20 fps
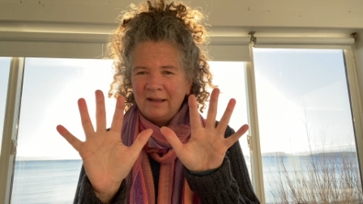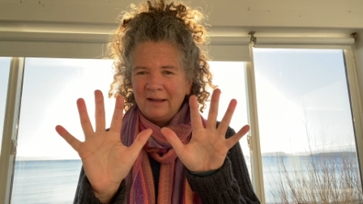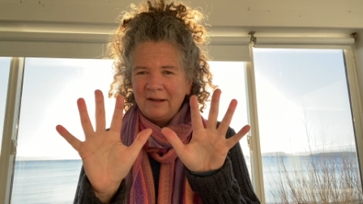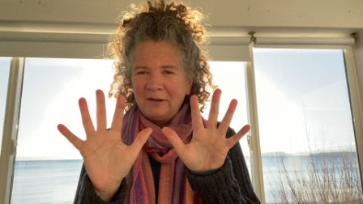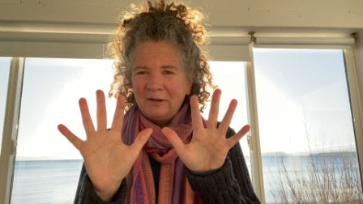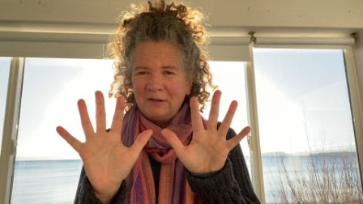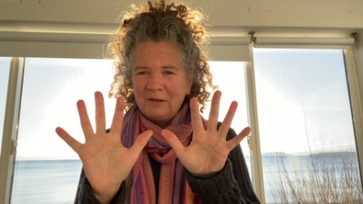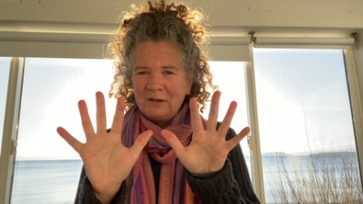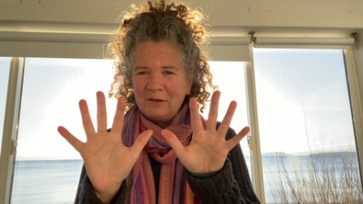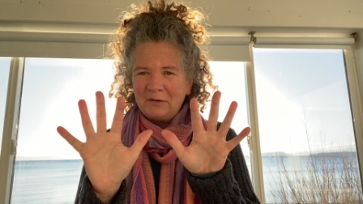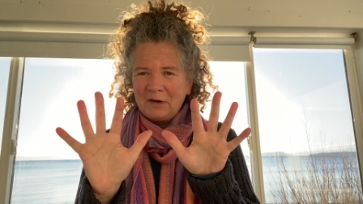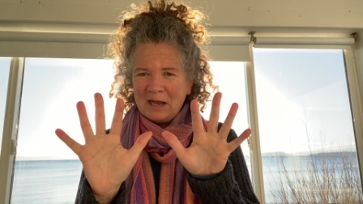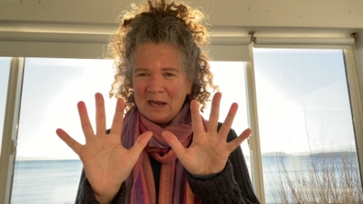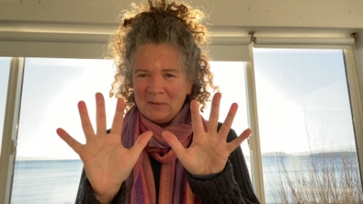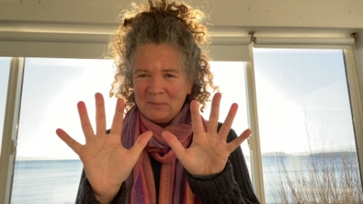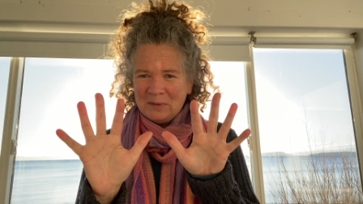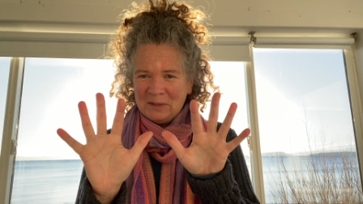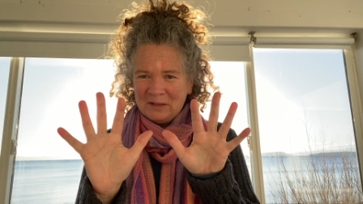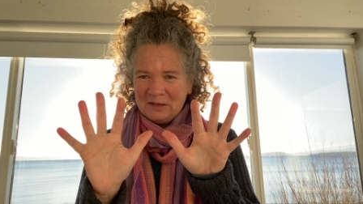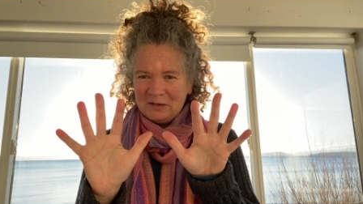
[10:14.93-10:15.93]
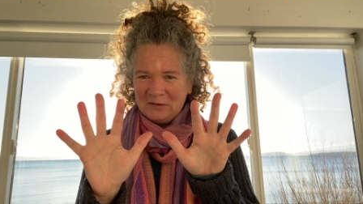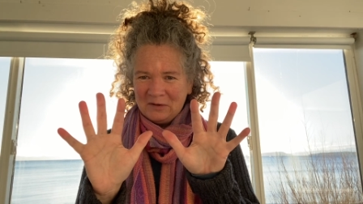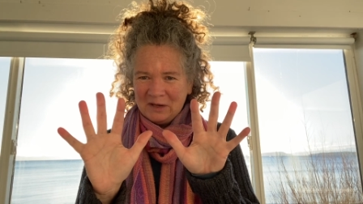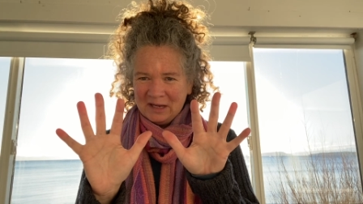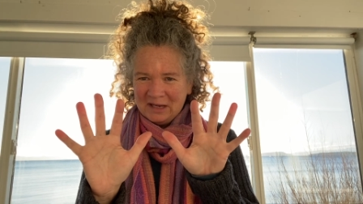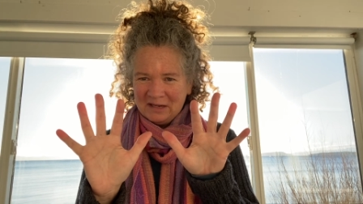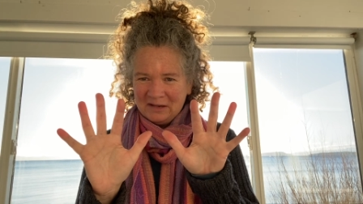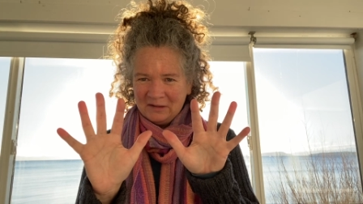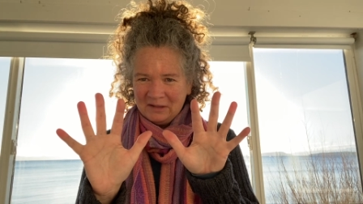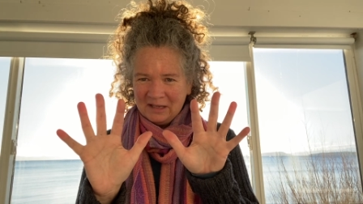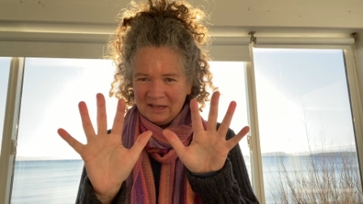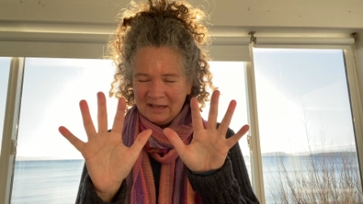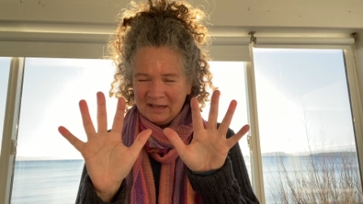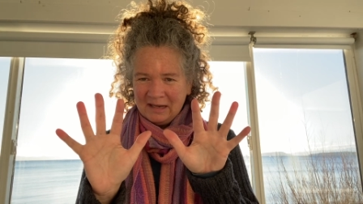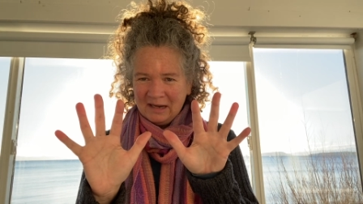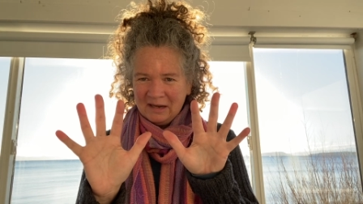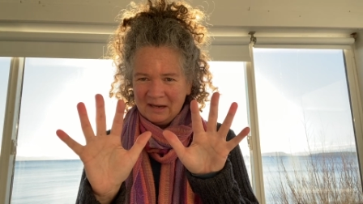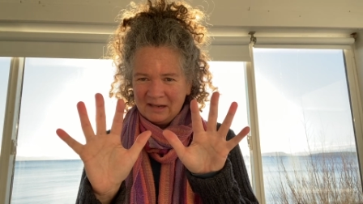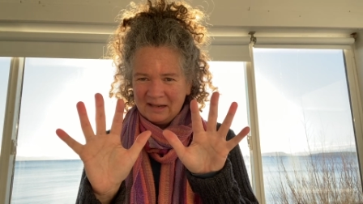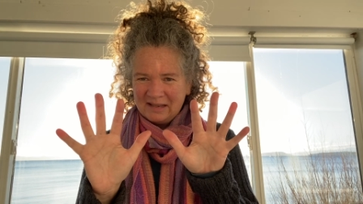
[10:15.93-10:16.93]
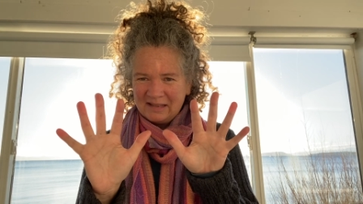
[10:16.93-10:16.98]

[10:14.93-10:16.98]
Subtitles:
all the crap and the crud, all that gunk.